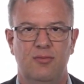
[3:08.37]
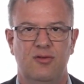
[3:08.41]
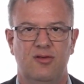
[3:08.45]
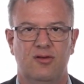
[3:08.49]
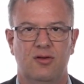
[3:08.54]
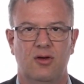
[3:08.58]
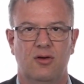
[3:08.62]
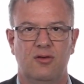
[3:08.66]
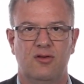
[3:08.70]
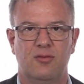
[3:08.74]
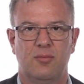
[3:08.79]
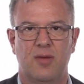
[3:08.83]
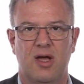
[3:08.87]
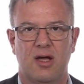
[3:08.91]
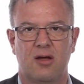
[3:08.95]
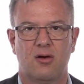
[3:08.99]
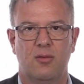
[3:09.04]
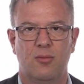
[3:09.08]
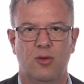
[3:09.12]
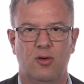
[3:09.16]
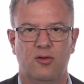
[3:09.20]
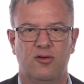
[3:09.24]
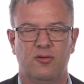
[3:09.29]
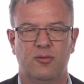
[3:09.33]
So it's
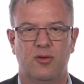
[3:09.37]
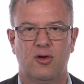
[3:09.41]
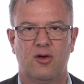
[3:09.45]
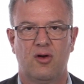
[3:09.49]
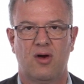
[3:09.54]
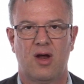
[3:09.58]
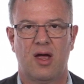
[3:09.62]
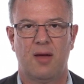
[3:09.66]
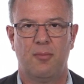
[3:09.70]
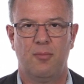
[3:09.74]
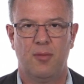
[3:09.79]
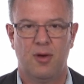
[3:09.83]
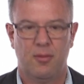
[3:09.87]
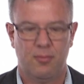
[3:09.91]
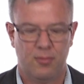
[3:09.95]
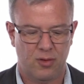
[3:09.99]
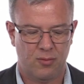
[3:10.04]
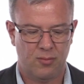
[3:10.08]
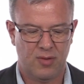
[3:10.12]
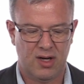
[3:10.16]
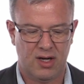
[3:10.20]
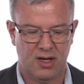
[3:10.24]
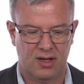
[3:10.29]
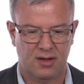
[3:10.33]
micromoles per gram per
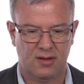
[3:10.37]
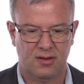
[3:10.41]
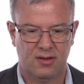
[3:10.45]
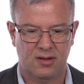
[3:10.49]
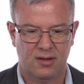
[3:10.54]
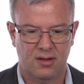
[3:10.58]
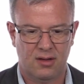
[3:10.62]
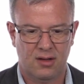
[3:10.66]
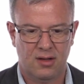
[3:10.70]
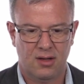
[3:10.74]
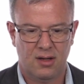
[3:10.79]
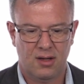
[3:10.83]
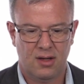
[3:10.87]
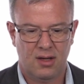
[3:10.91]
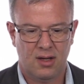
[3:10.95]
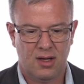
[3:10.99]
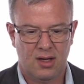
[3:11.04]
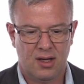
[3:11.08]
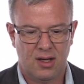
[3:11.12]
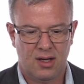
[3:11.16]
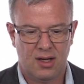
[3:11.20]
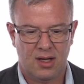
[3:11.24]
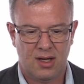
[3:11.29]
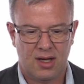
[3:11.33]
minute.
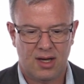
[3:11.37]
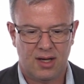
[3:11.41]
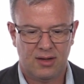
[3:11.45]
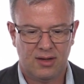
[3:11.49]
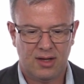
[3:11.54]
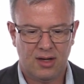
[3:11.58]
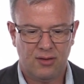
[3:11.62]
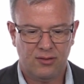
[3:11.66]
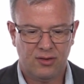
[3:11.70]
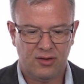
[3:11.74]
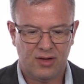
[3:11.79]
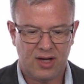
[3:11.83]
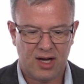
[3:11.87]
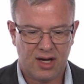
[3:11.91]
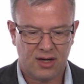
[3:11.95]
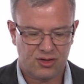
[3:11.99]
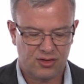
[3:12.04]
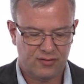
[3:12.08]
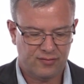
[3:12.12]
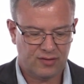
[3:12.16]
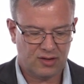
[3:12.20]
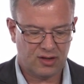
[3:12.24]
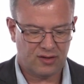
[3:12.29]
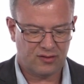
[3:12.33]
And now the
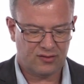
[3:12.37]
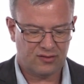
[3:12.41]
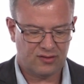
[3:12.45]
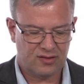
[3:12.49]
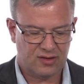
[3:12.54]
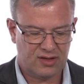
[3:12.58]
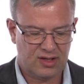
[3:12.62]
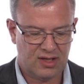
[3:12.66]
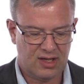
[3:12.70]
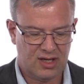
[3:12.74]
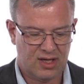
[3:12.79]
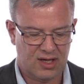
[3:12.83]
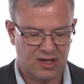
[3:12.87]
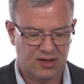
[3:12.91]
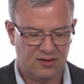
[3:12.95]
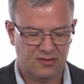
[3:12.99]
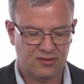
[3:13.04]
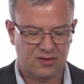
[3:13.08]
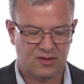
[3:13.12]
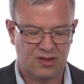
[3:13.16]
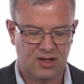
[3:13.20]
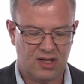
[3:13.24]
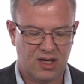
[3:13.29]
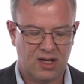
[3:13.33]
reaction velocity
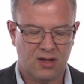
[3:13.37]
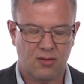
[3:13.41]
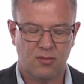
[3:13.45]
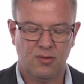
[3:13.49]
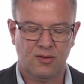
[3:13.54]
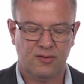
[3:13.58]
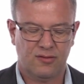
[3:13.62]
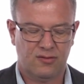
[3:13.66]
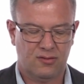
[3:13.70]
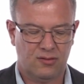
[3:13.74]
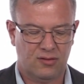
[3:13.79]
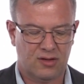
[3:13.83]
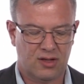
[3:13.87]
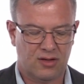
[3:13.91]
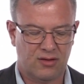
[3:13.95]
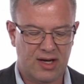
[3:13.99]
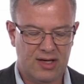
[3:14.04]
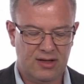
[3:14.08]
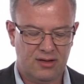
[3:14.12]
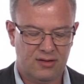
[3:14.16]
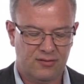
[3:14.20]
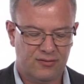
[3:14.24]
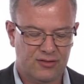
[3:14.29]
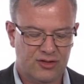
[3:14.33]
is equals to the
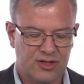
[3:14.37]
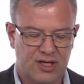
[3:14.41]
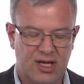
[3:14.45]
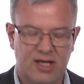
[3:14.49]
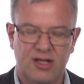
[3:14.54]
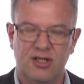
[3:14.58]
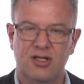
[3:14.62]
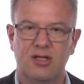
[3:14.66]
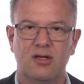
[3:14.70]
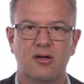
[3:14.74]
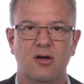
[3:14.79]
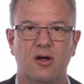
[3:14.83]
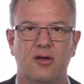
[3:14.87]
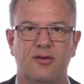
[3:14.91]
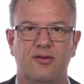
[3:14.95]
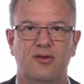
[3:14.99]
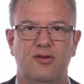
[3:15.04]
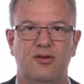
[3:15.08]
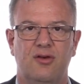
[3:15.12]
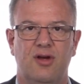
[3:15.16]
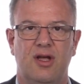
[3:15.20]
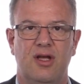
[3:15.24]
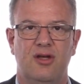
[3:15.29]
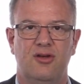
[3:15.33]
rate of change in
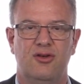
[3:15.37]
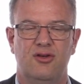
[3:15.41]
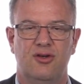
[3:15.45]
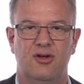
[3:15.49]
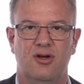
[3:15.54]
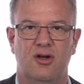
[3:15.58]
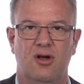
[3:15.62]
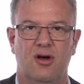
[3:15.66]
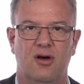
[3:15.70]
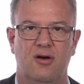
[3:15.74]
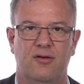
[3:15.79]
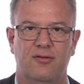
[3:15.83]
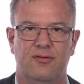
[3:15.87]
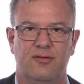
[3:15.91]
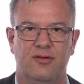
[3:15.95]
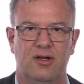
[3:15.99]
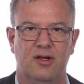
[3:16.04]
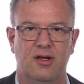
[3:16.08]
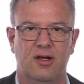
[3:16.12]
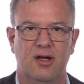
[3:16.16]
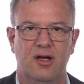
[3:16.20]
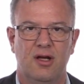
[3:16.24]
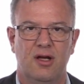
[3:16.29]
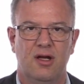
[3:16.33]
concentration of
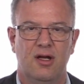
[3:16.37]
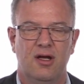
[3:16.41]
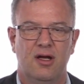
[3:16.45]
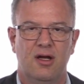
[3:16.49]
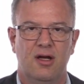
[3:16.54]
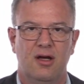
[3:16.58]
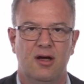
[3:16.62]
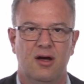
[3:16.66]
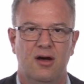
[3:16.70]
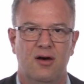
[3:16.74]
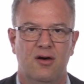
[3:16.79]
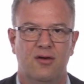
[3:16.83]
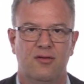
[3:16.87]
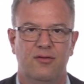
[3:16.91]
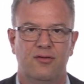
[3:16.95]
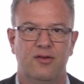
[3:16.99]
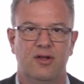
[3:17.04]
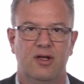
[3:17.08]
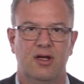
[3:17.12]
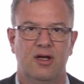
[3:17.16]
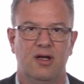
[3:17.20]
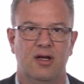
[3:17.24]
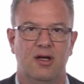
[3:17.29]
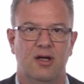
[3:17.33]

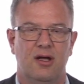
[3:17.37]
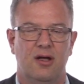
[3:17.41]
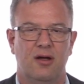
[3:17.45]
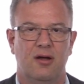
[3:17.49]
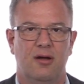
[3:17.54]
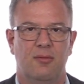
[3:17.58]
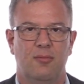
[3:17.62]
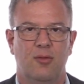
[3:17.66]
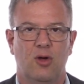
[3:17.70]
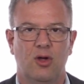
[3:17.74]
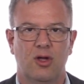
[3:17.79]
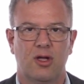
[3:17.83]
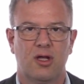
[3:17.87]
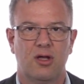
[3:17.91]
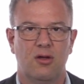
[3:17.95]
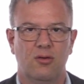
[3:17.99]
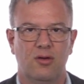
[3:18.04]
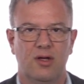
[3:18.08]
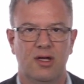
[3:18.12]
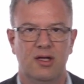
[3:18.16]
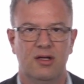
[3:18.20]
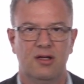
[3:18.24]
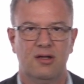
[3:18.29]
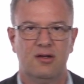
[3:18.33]
the molecule
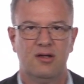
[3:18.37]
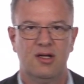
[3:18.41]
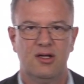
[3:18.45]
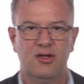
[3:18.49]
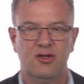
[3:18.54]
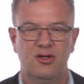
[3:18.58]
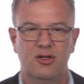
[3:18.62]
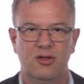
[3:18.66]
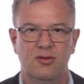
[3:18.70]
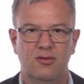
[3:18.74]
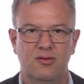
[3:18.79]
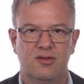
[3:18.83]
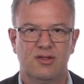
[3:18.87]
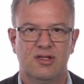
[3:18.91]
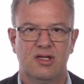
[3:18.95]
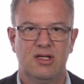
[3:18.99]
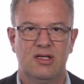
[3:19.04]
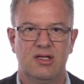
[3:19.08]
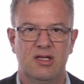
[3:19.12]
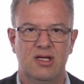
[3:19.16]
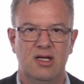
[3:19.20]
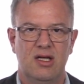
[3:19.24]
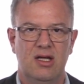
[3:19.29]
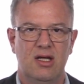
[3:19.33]
in the tissue,
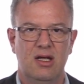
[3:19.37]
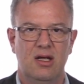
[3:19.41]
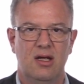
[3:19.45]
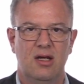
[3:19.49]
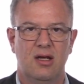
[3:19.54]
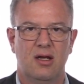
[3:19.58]
Ct.